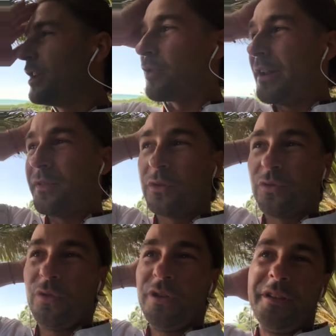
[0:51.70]
grateful
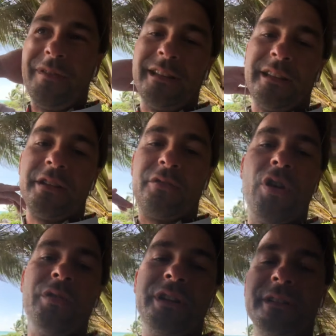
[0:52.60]
to Ivan that he
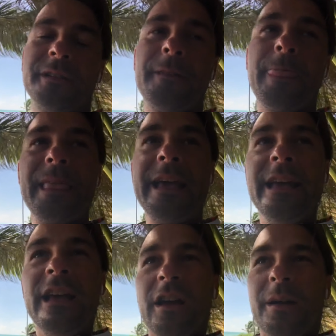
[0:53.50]
wrote it.
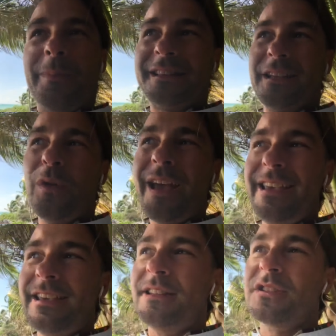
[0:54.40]
But the
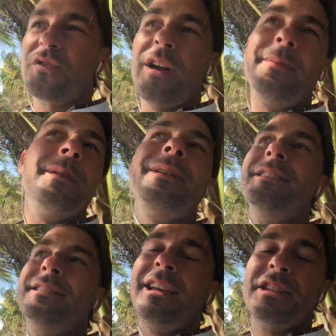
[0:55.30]
way he described the
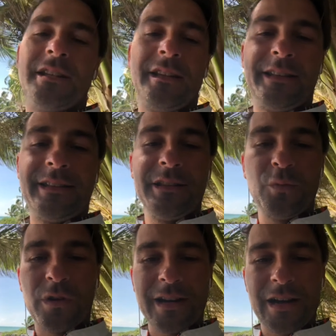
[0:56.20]
meditation, it didn't
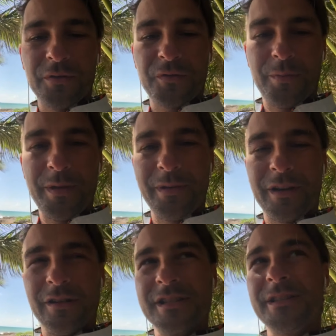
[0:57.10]
work out for me,
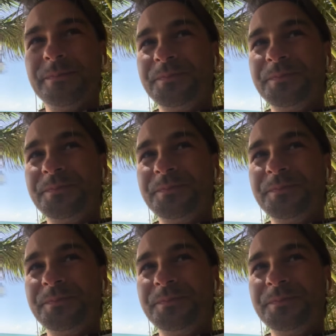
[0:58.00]
because you